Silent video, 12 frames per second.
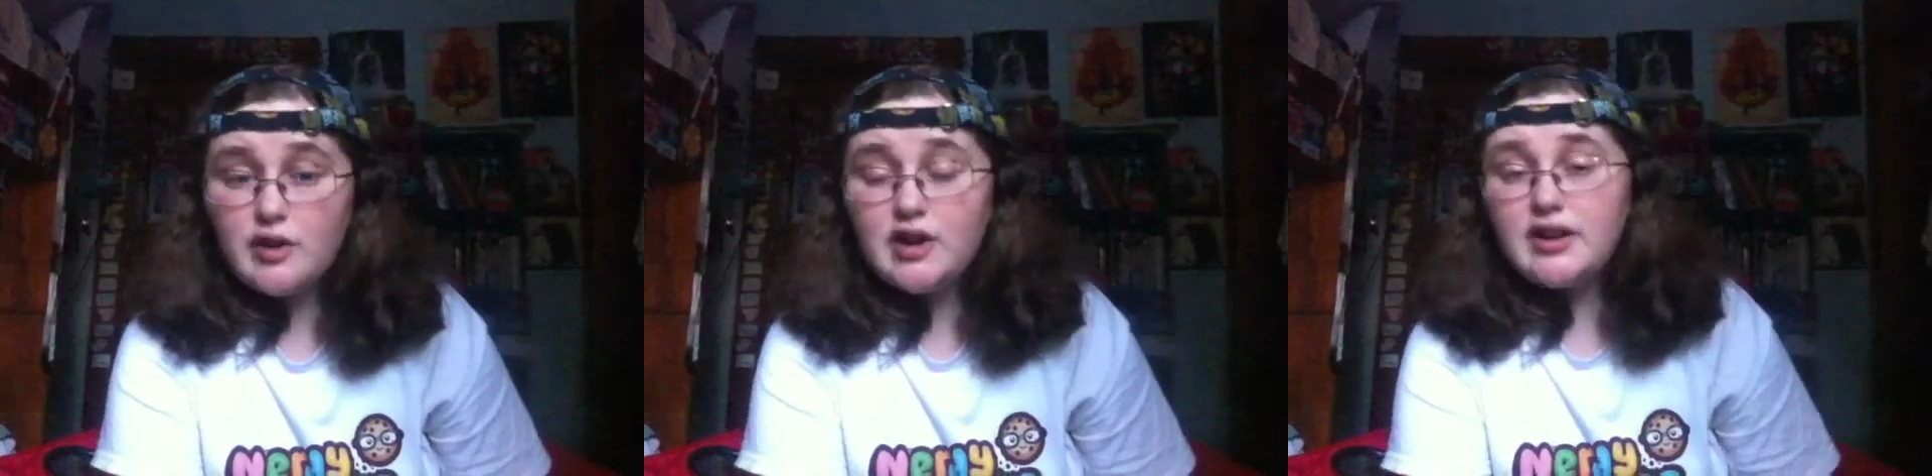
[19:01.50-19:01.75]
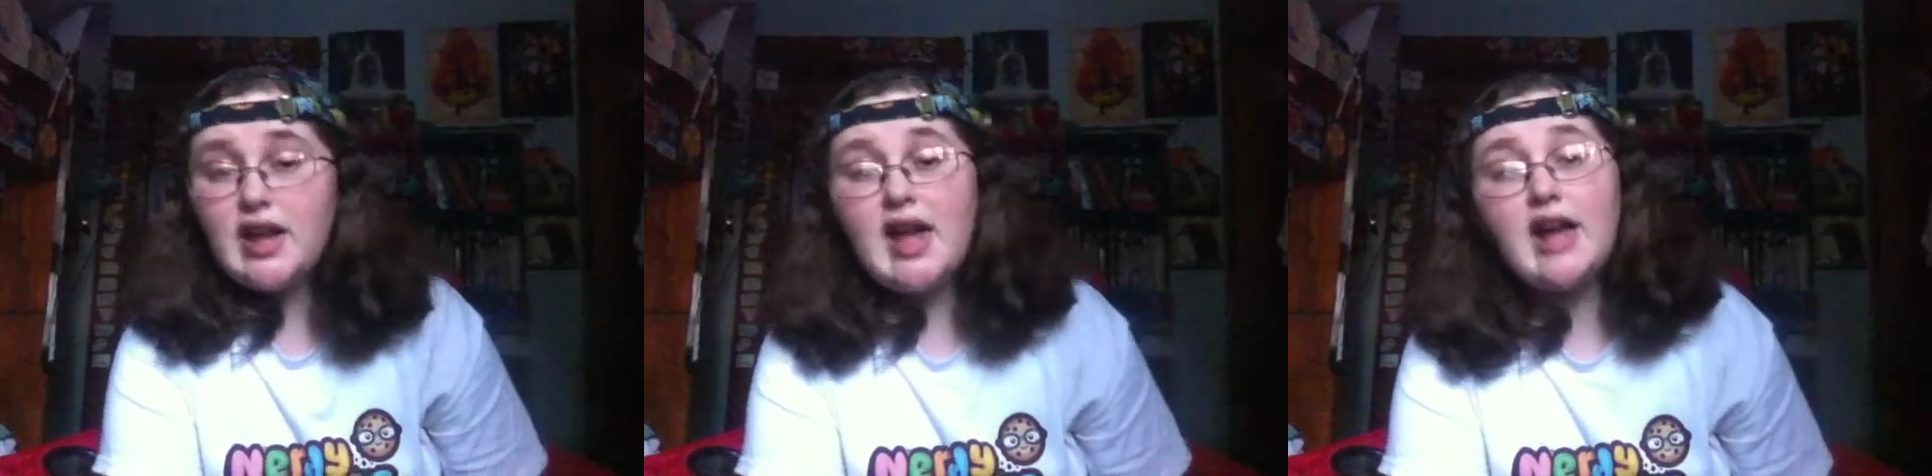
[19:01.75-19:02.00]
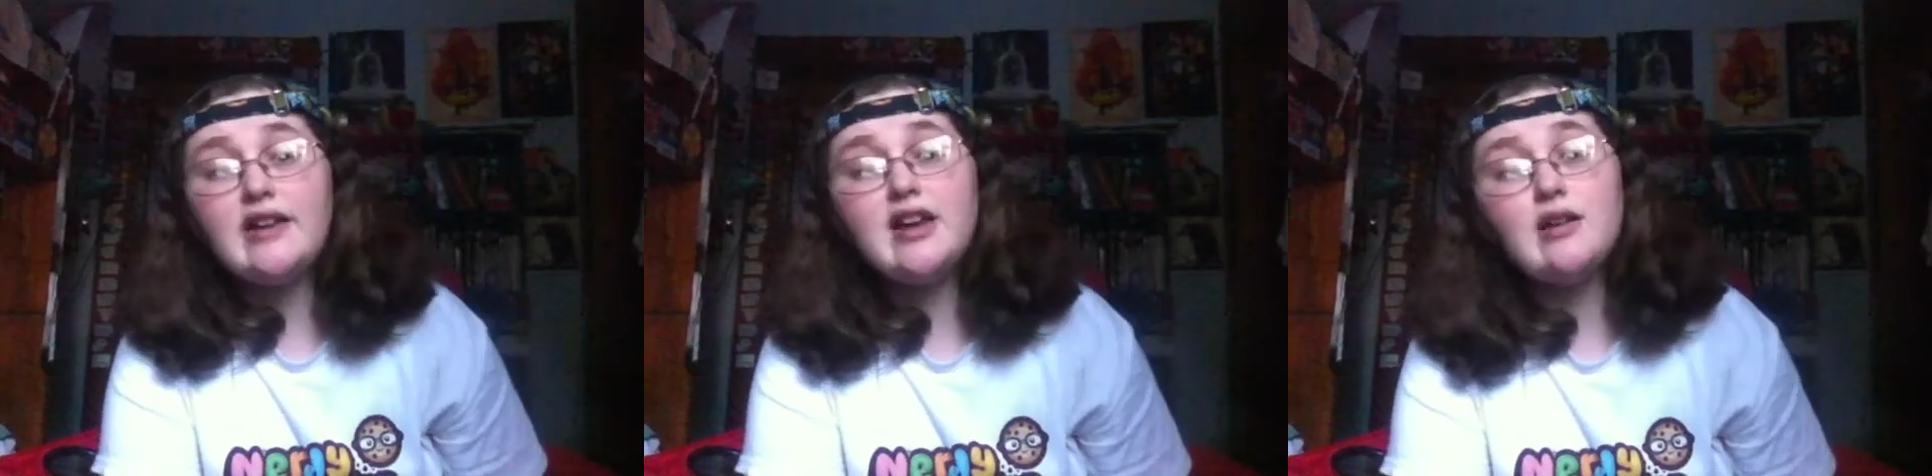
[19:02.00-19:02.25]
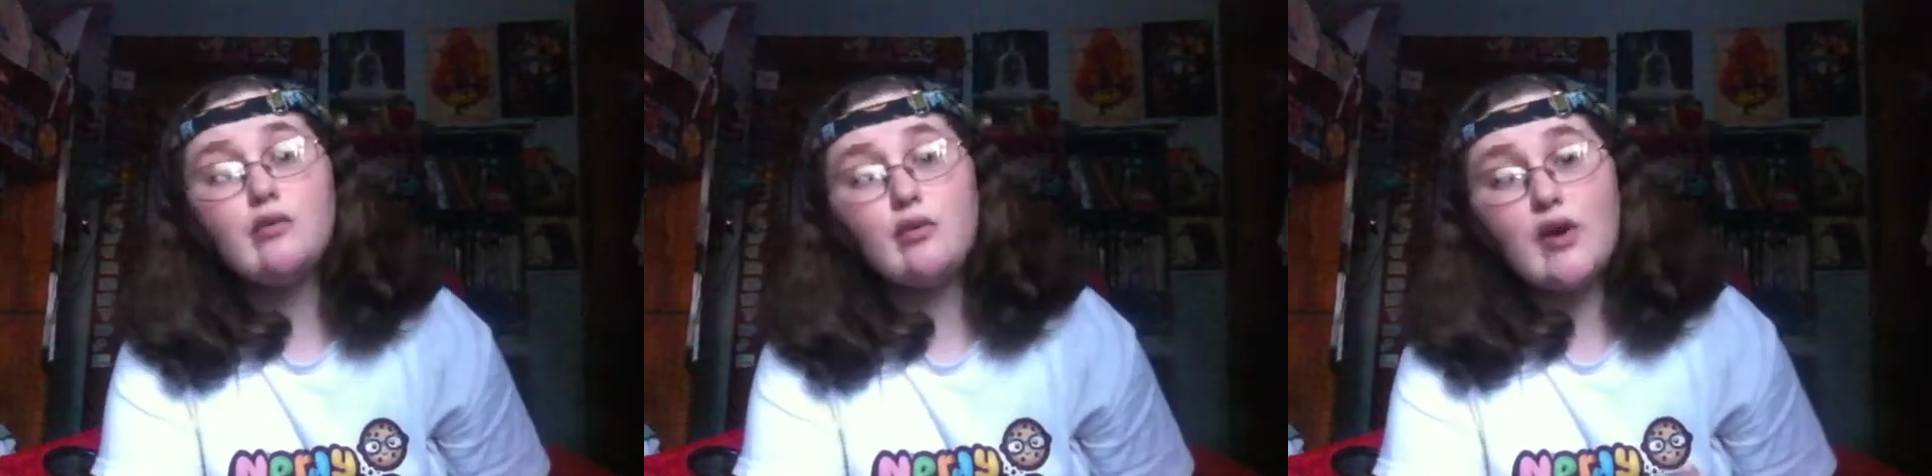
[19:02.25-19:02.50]
one, and
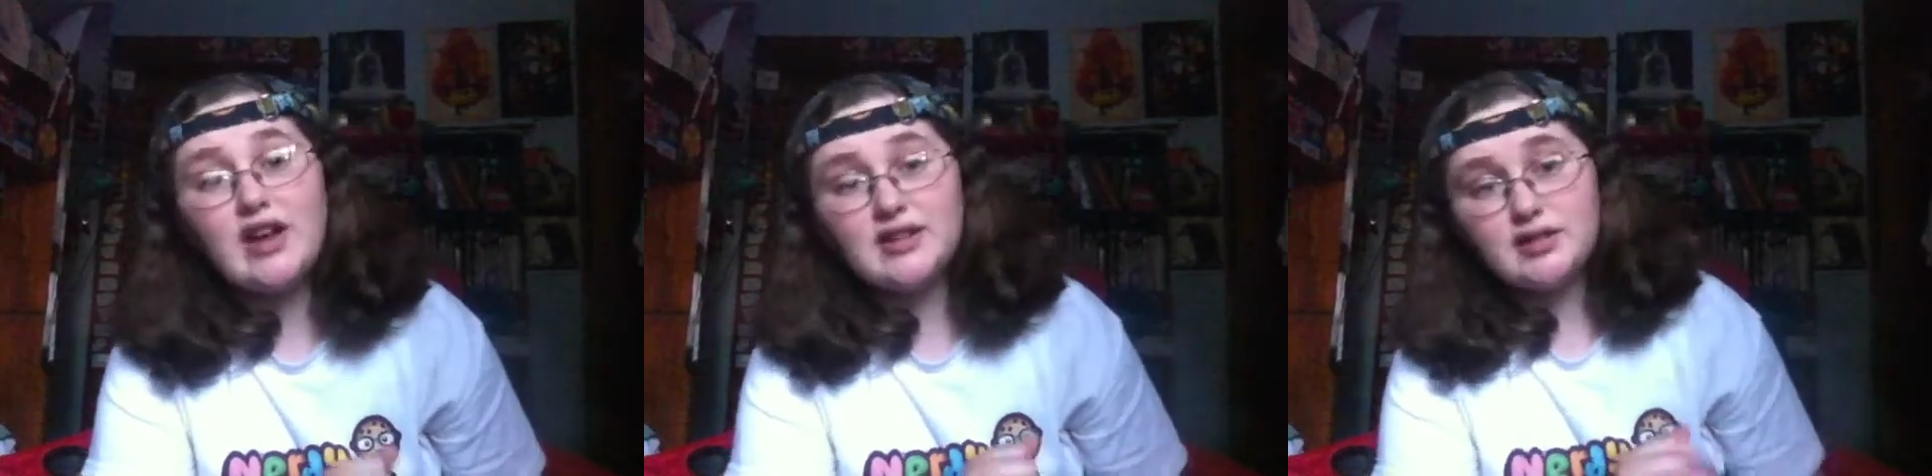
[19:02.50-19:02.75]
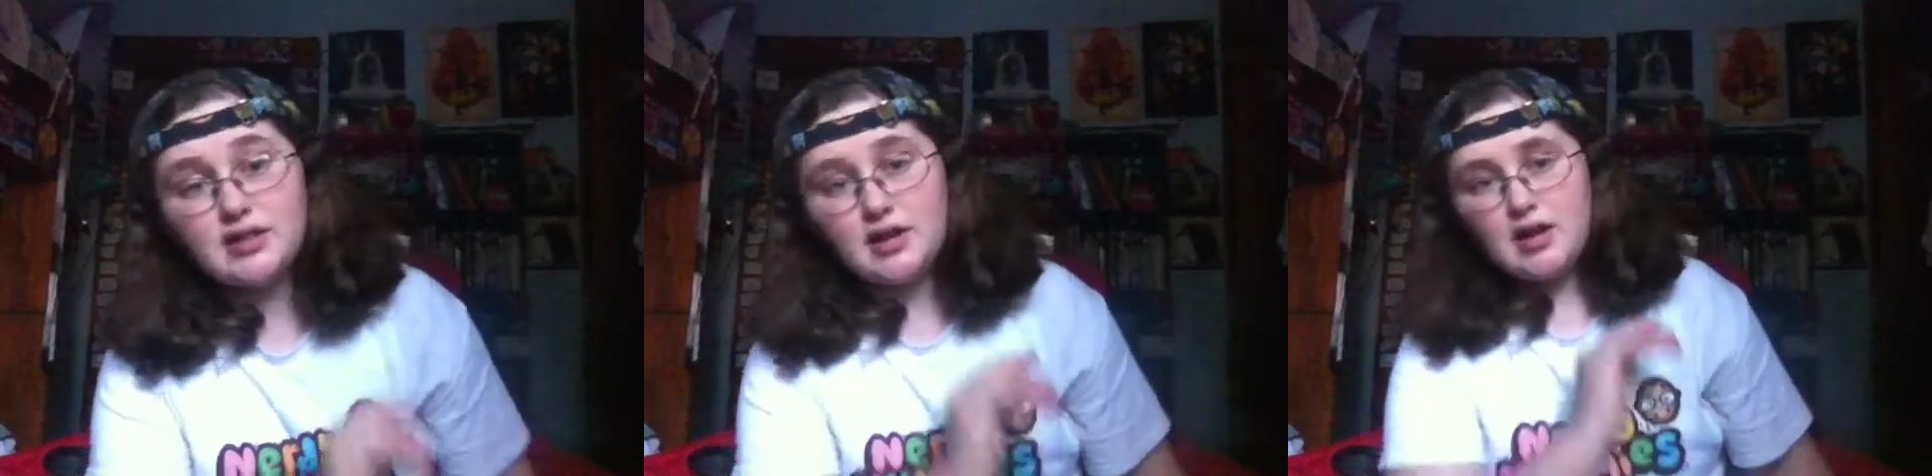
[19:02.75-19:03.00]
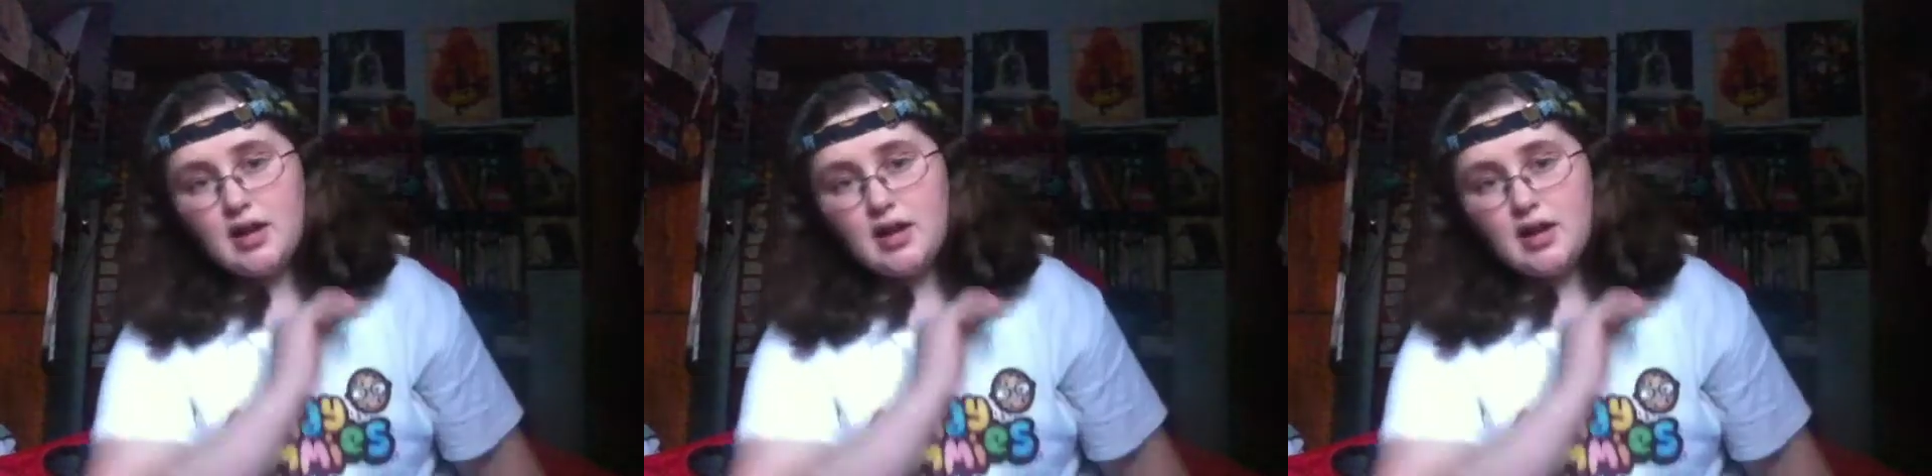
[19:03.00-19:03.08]
it went